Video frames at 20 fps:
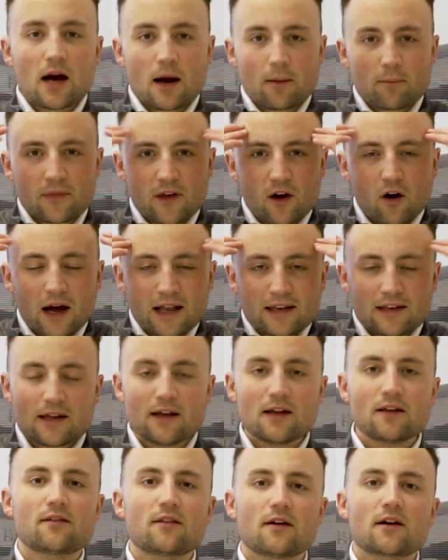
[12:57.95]
and the
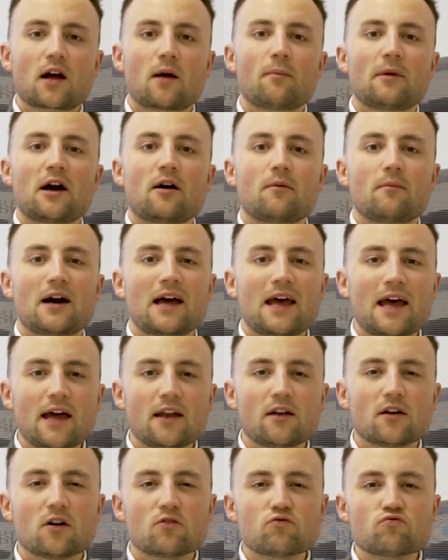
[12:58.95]
ideas that come out of my
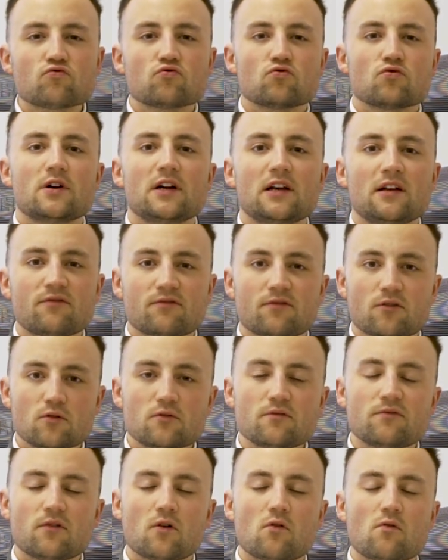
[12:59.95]
head are really
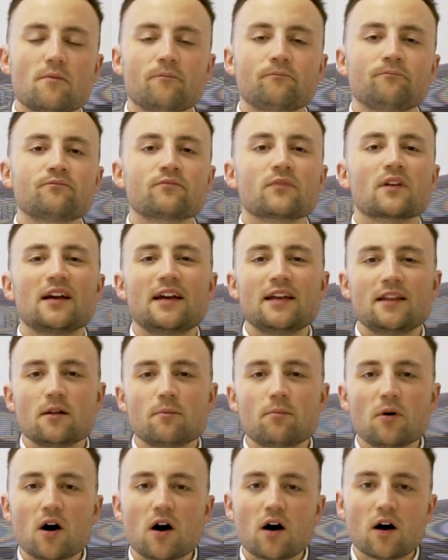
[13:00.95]
fruitful. In the
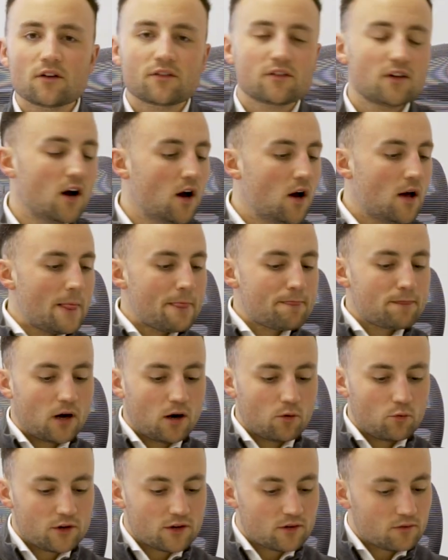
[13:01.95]
past, I
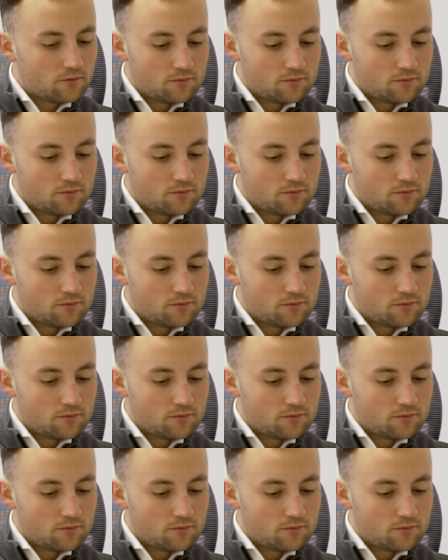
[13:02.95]
would